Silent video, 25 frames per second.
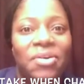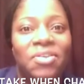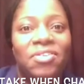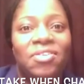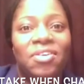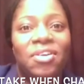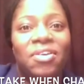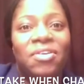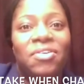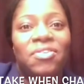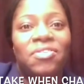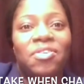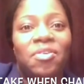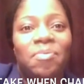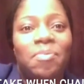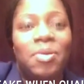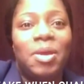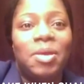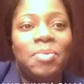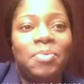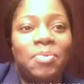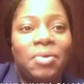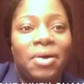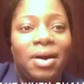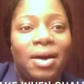and loads of
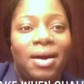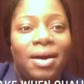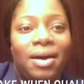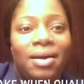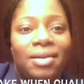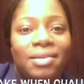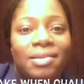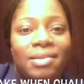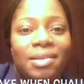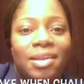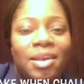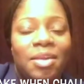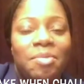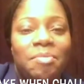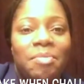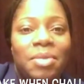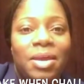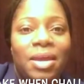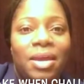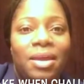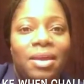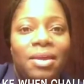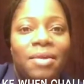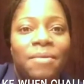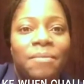people are asking
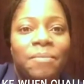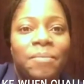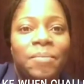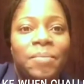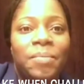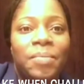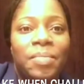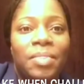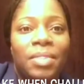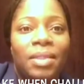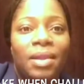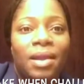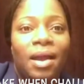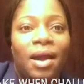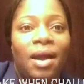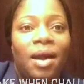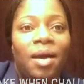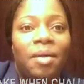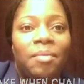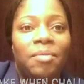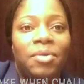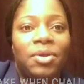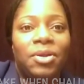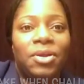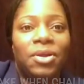me,
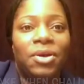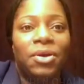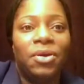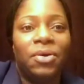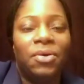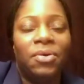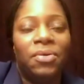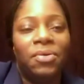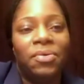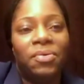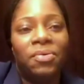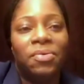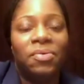you know,